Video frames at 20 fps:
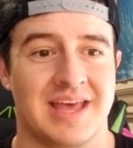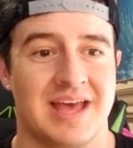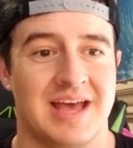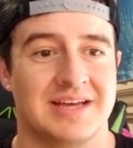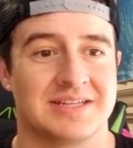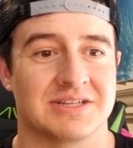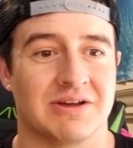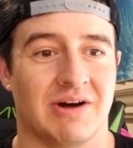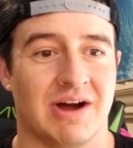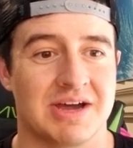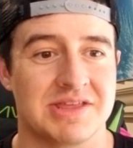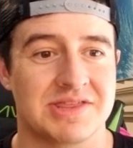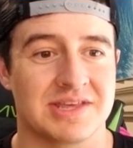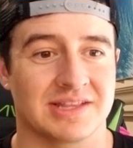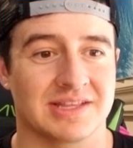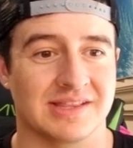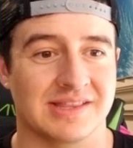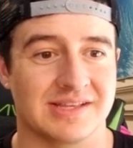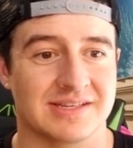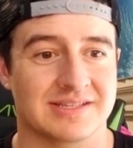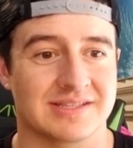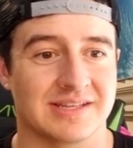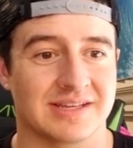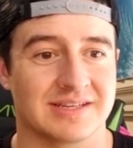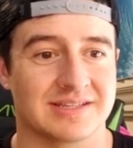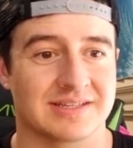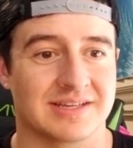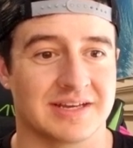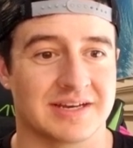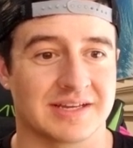So I think that this thing
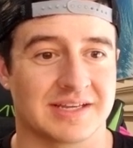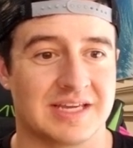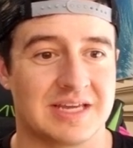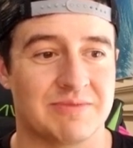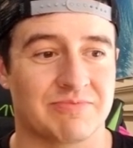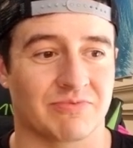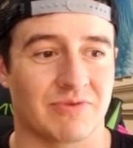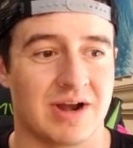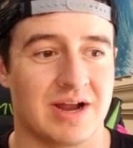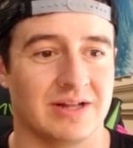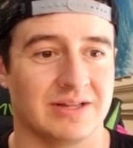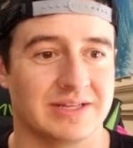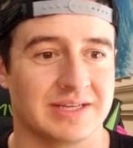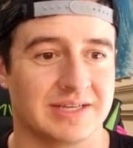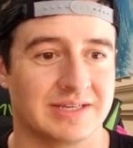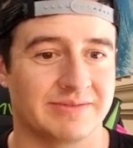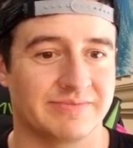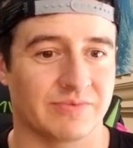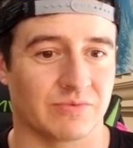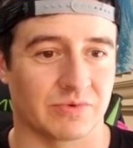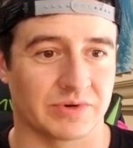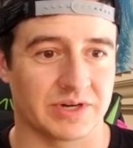is going to keep rallying.